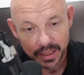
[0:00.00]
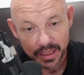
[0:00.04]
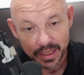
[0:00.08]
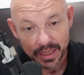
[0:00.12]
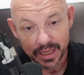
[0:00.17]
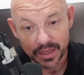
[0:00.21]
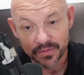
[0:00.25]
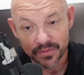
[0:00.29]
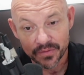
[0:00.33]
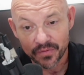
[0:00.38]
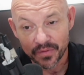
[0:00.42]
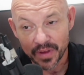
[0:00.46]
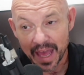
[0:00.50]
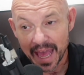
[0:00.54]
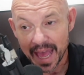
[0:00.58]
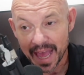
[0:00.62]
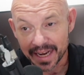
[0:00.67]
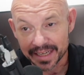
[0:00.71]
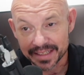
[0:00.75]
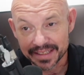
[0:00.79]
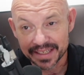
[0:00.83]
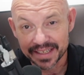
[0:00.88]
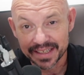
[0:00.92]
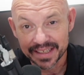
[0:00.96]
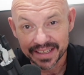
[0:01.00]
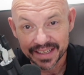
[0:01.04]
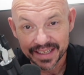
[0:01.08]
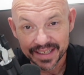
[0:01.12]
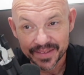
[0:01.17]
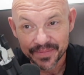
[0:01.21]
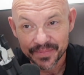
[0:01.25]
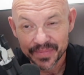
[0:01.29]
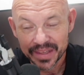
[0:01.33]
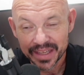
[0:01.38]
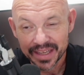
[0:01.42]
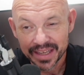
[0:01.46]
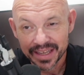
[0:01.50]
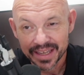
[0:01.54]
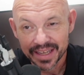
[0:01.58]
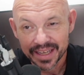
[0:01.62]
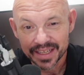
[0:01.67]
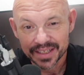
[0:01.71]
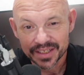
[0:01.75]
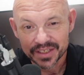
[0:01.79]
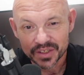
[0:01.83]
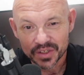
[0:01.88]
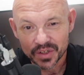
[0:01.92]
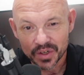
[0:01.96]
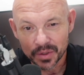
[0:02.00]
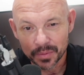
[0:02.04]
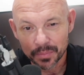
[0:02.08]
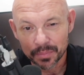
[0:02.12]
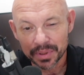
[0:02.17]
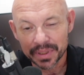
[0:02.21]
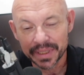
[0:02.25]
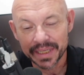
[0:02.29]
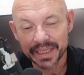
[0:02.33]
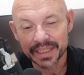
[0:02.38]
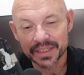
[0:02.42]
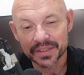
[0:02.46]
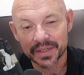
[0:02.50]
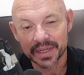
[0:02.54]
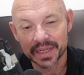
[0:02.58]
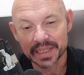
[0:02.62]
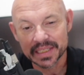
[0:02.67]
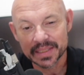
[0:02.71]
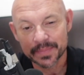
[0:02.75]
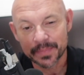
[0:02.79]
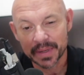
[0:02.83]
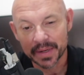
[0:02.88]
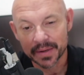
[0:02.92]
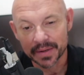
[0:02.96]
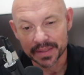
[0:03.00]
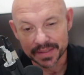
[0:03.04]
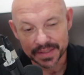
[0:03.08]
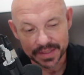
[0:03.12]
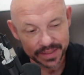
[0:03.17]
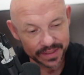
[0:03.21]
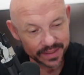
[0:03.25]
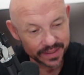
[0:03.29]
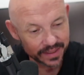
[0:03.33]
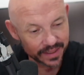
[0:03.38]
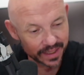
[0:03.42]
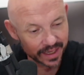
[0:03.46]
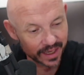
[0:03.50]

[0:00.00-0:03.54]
In fact, complete transparency,